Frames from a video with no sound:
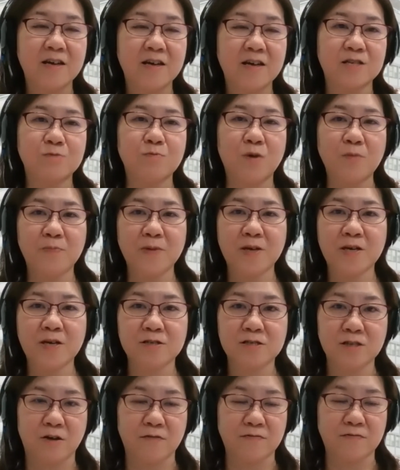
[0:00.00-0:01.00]
It's more
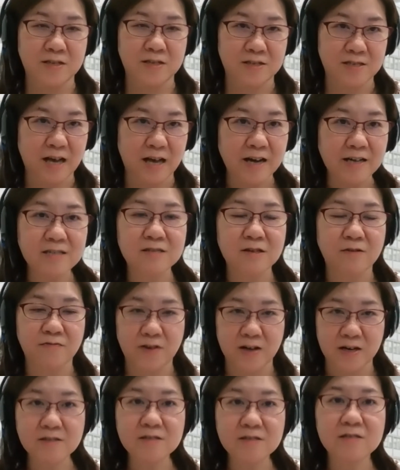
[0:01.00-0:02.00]
because of the size of
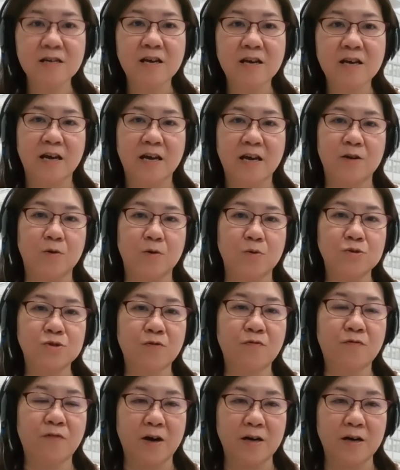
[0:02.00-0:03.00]
us and
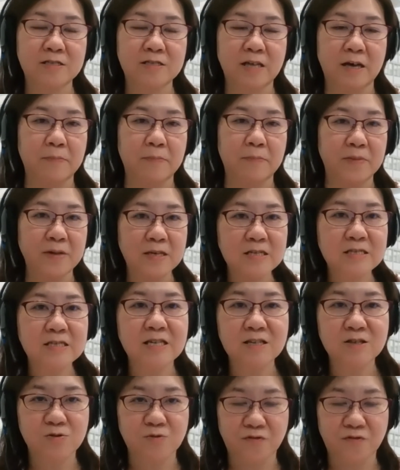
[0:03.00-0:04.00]
also for us the
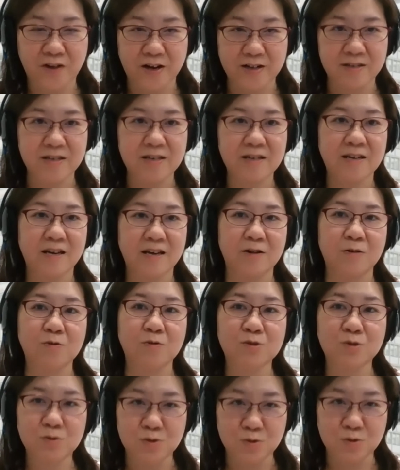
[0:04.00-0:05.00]
ability to fund it and
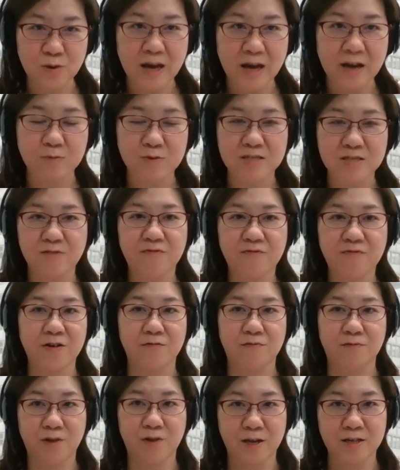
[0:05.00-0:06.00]
also do equity
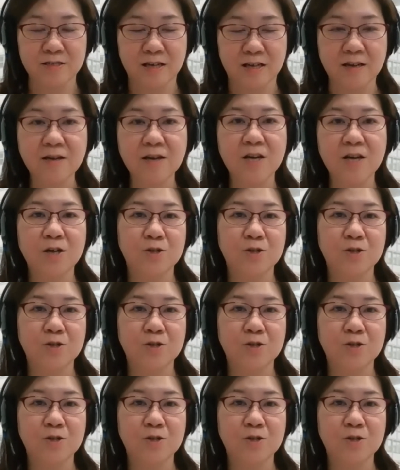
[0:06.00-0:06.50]
fundraising